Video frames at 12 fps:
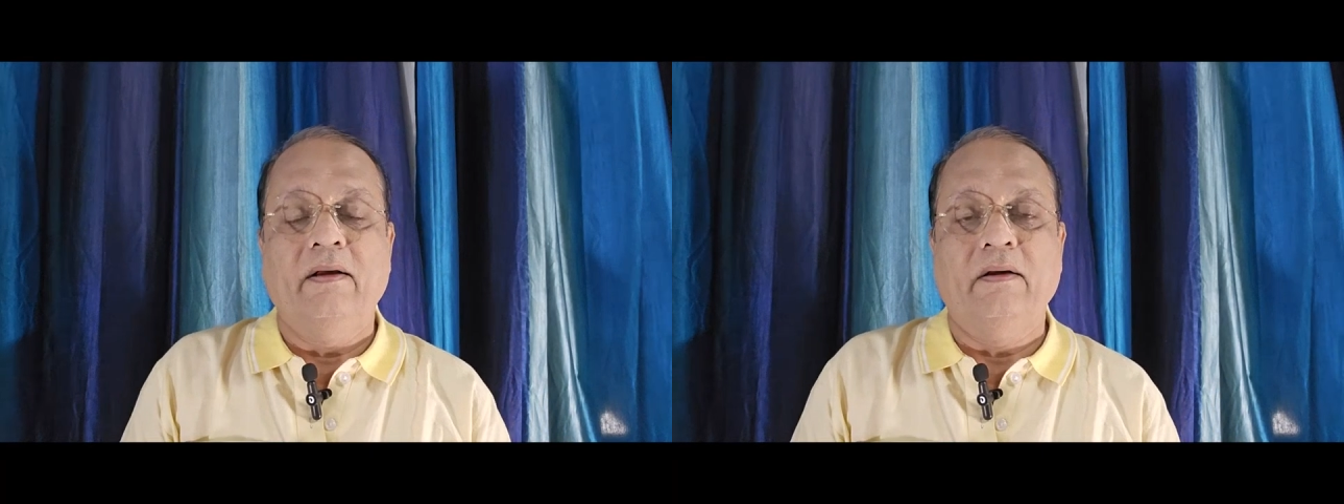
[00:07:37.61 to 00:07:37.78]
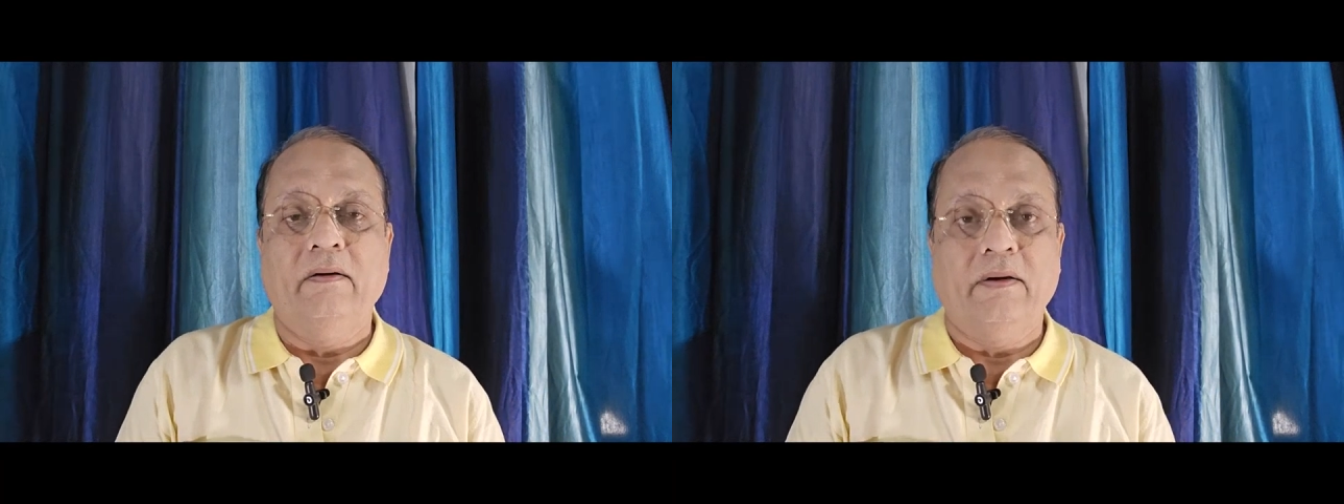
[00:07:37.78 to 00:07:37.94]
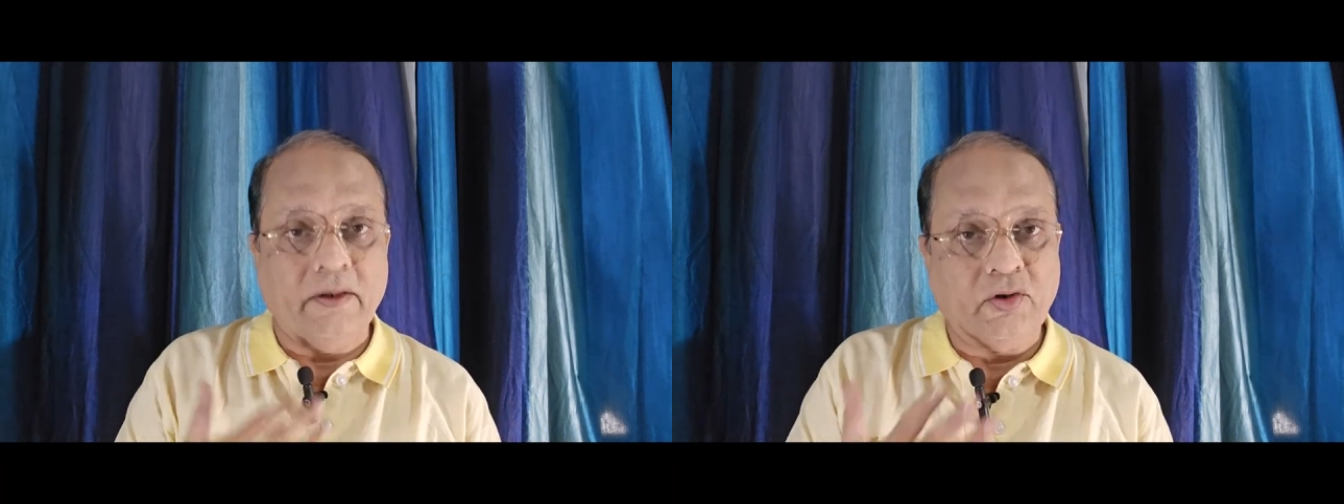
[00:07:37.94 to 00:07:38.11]

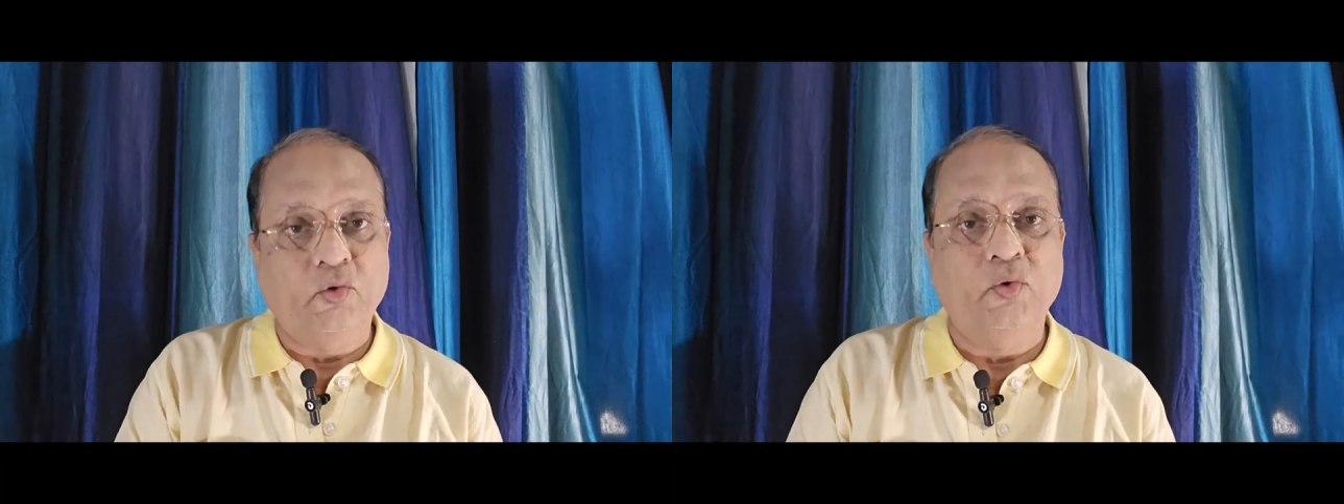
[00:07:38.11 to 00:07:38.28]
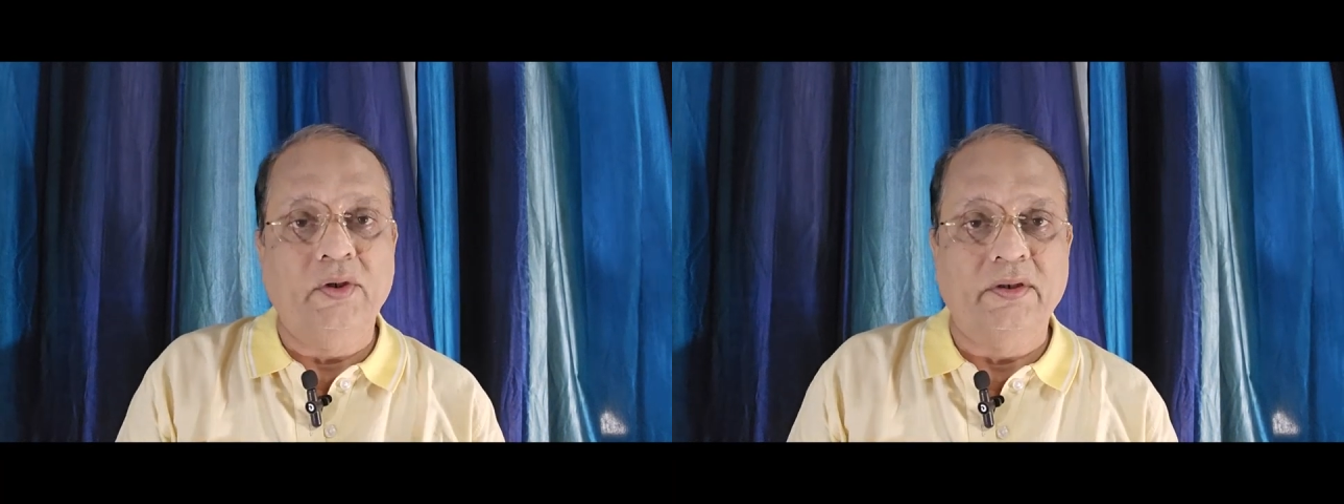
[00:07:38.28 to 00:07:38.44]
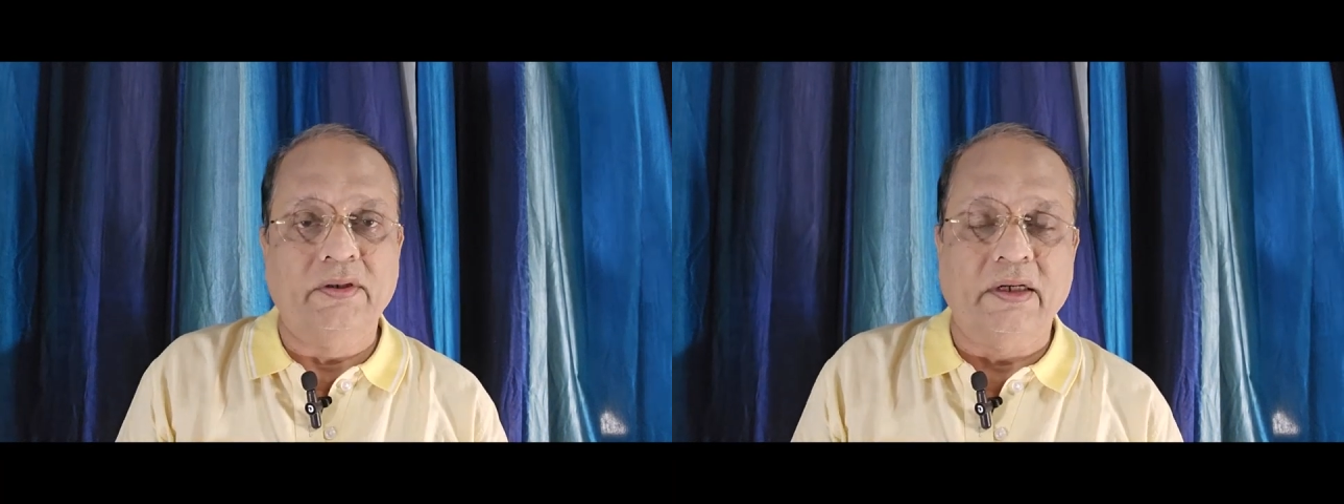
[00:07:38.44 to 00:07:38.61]
uh, another
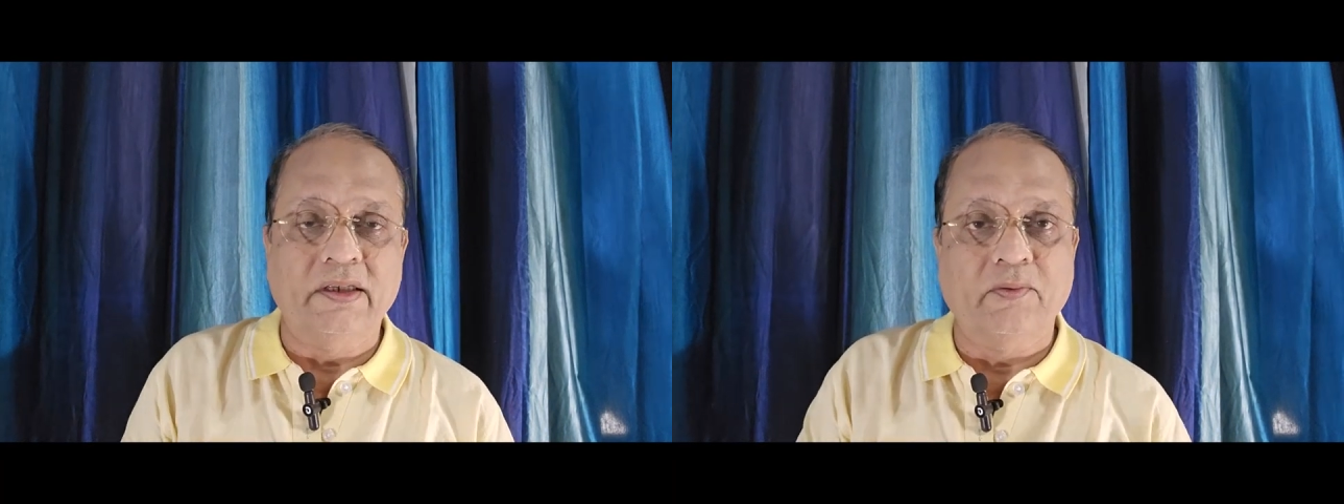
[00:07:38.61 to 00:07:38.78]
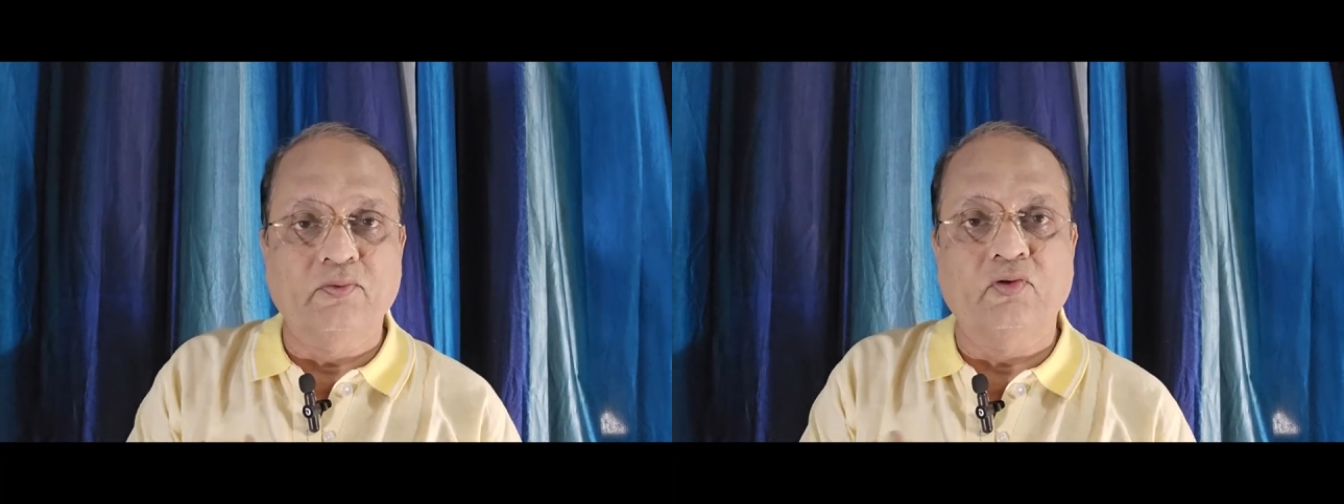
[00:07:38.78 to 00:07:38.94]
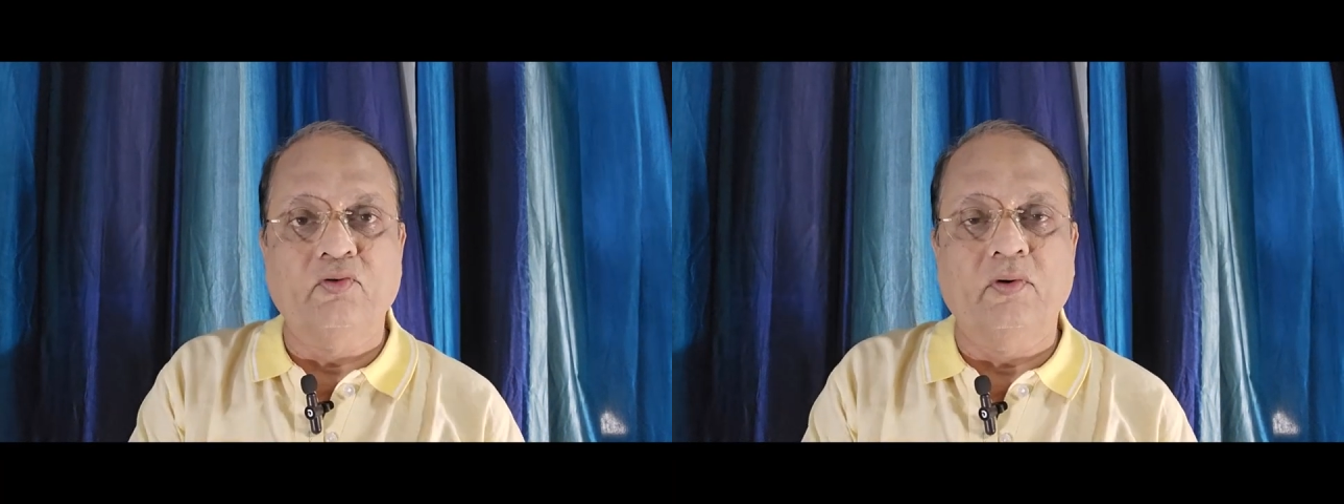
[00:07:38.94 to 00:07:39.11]
two years that is
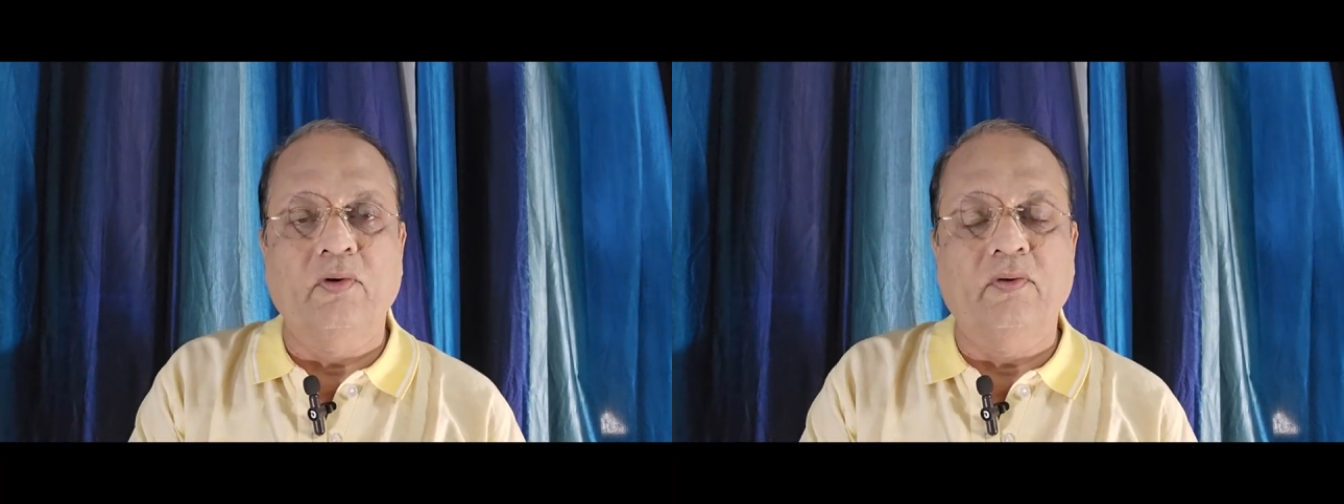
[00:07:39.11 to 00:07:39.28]
up to